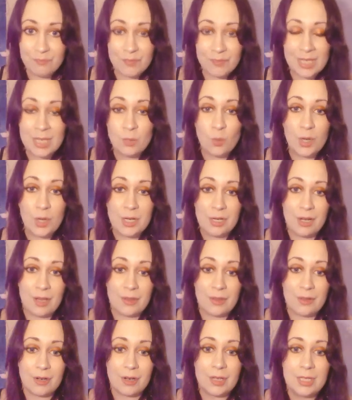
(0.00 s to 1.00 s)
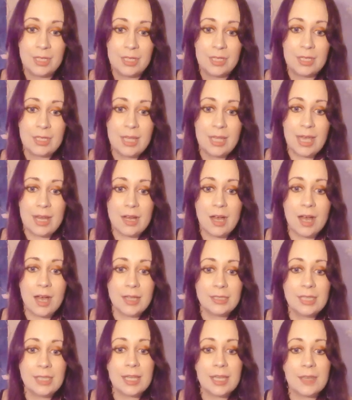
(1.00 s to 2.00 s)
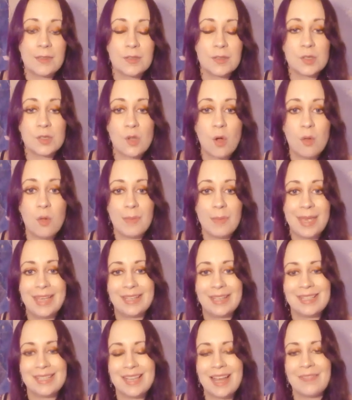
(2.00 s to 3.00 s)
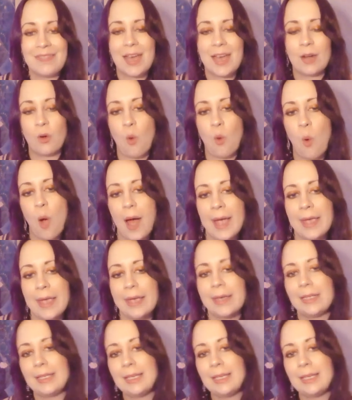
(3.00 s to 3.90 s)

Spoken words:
in one another. And unlike the soulmate, it's not that quiet,